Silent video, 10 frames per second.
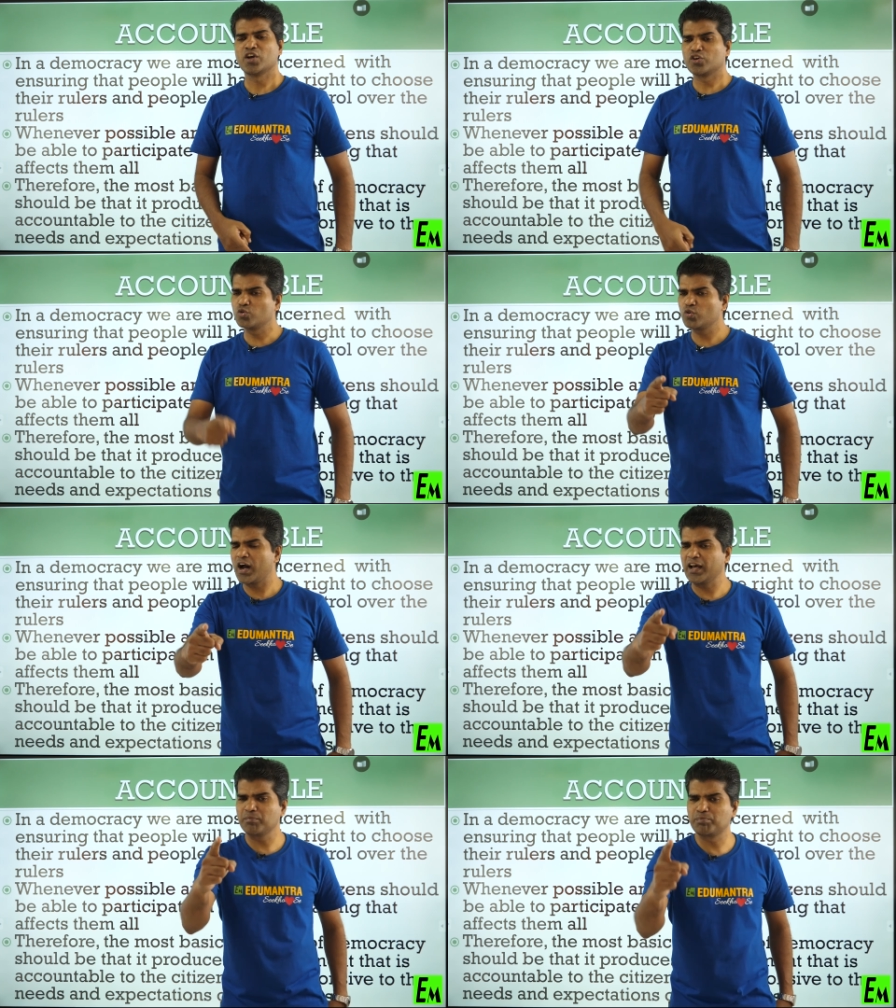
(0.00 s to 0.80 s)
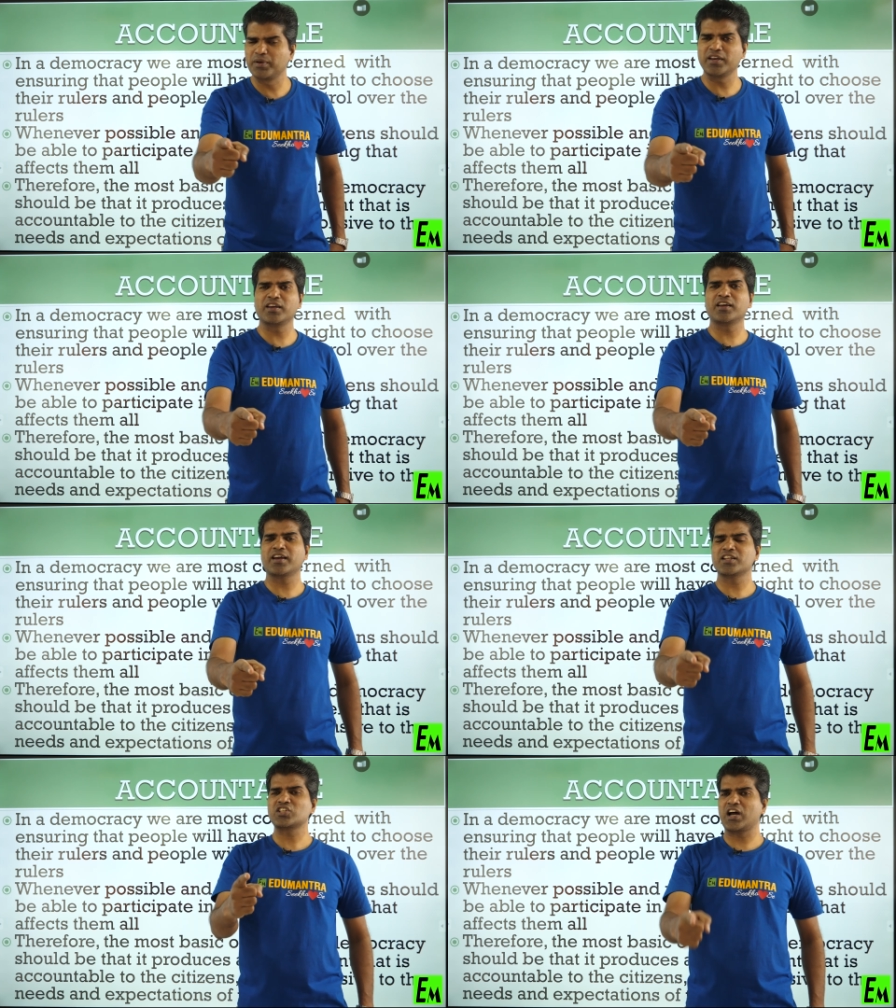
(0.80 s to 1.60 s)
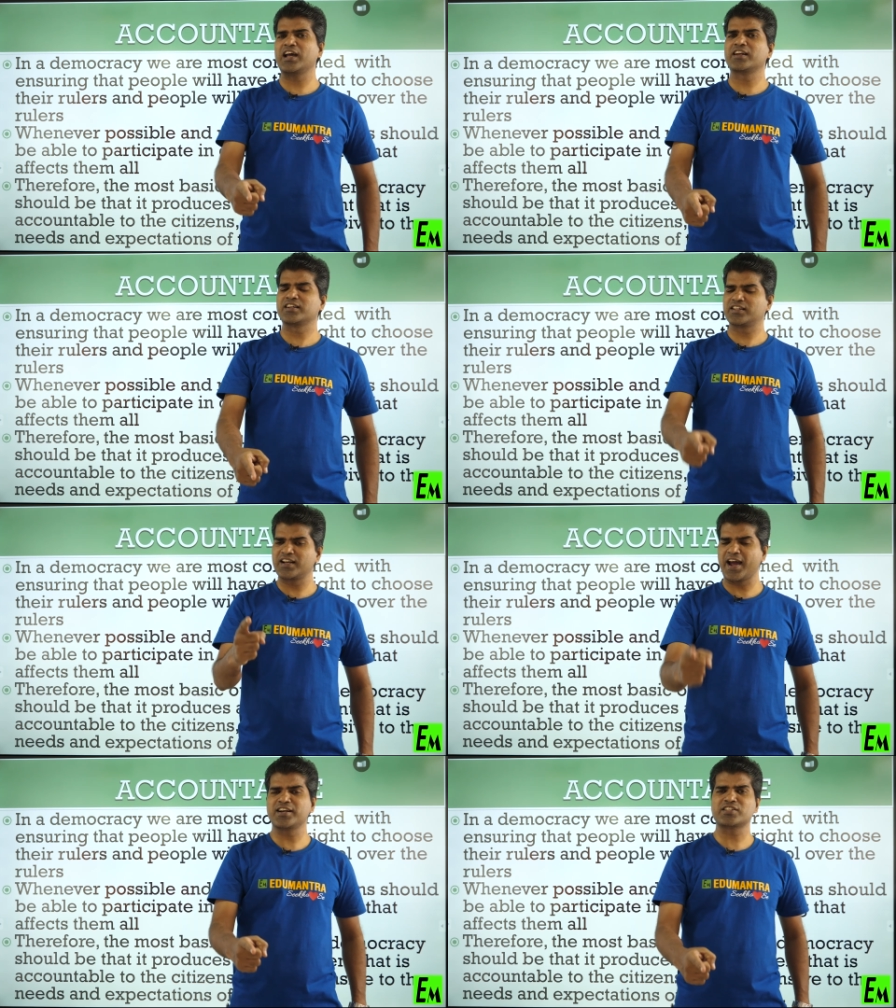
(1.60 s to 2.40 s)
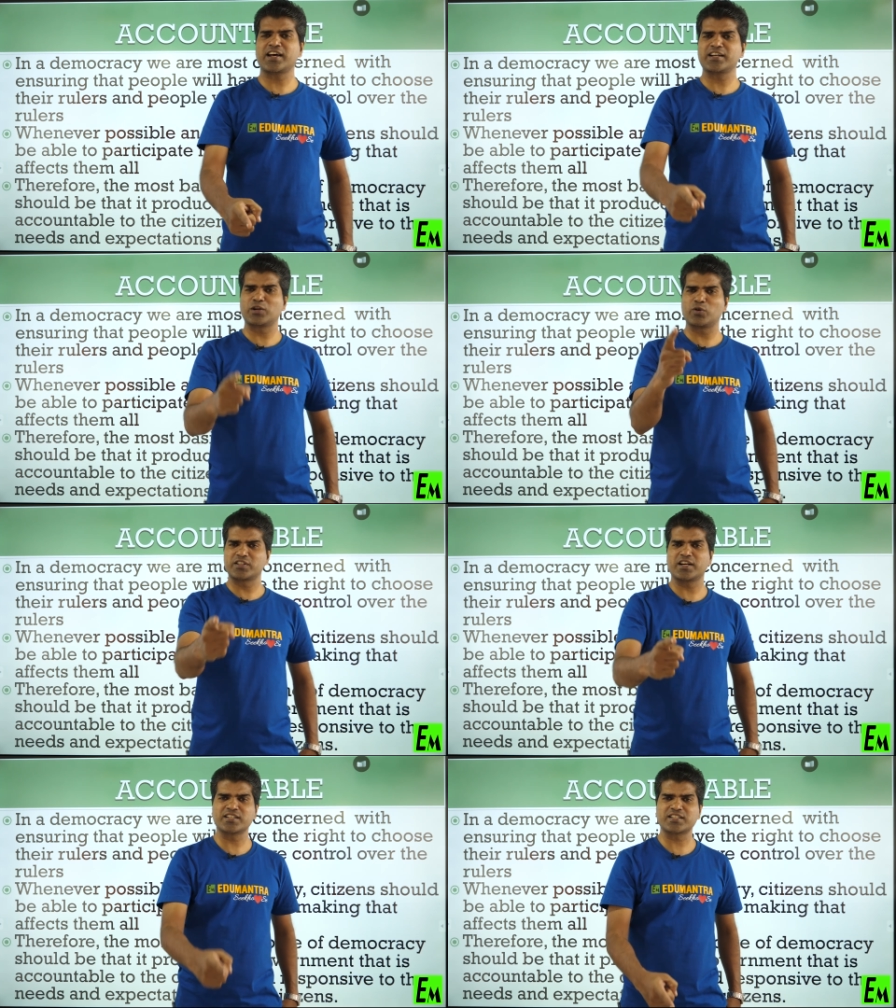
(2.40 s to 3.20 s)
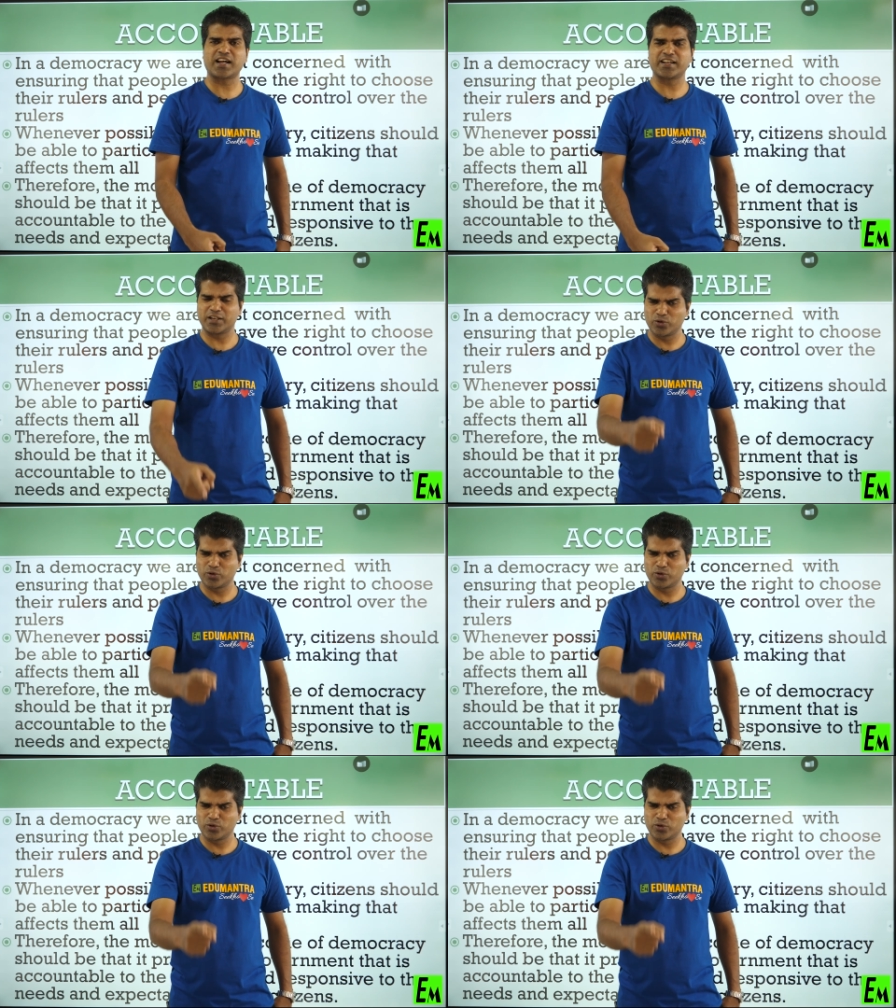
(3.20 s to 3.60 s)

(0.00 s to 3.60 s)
You are being a child in the 9th standard or 10th standard,